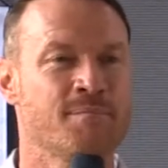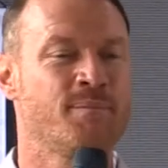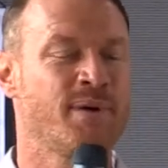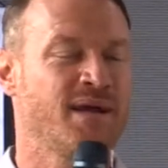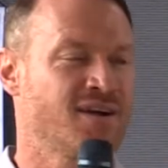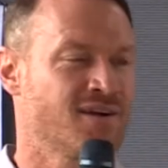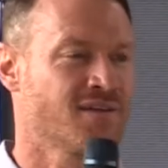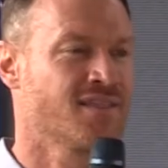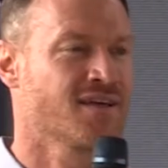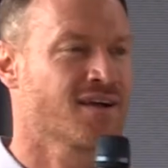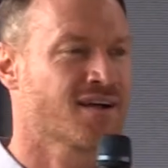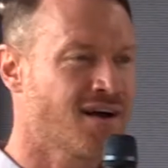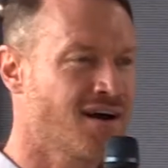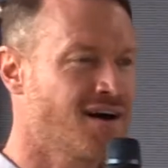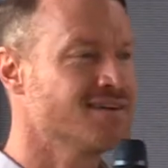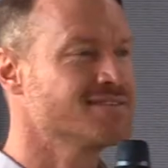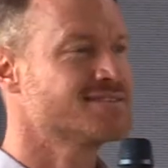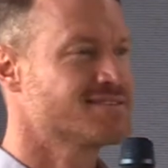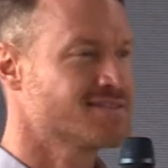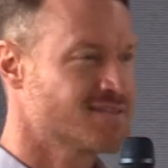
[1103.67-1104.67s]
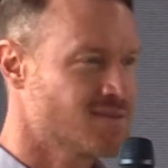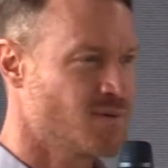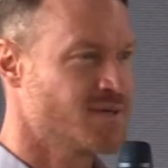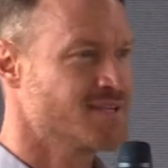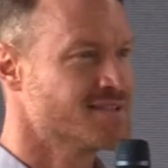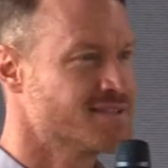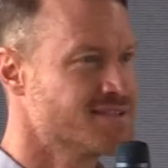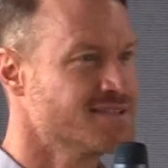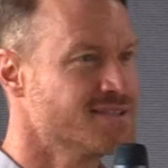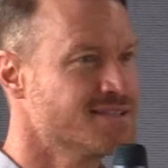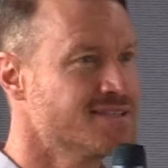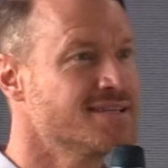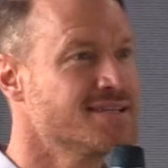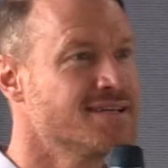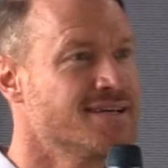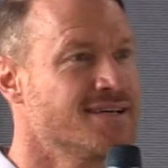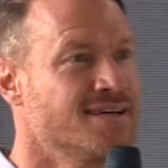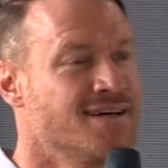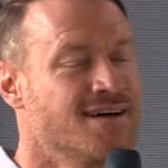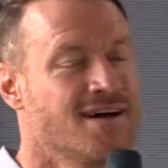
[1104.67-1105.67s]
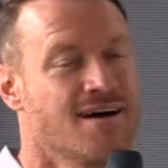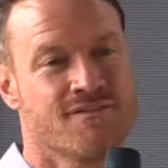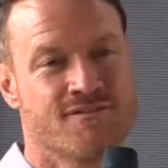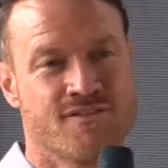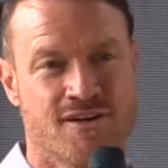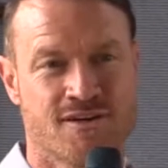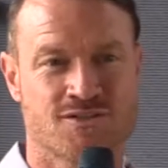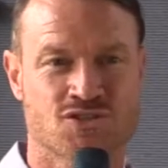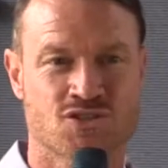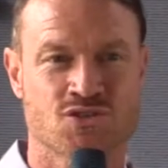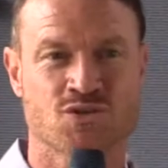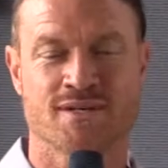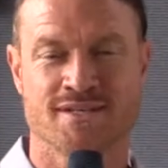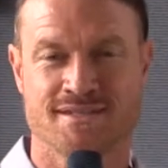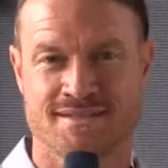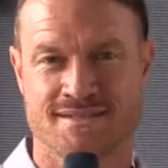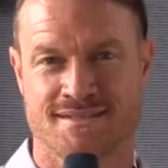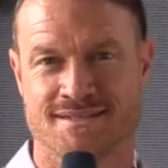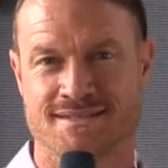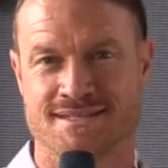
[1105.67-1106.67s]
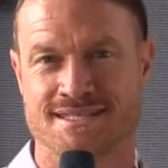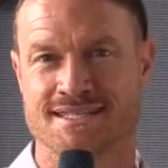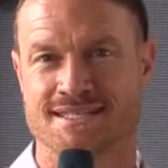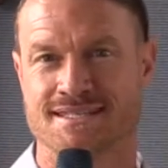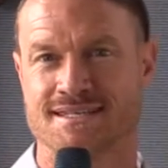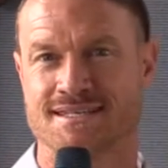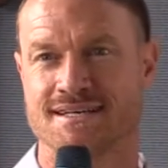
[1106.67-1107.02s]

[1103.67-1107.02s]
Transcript: bear the consequences of their choices.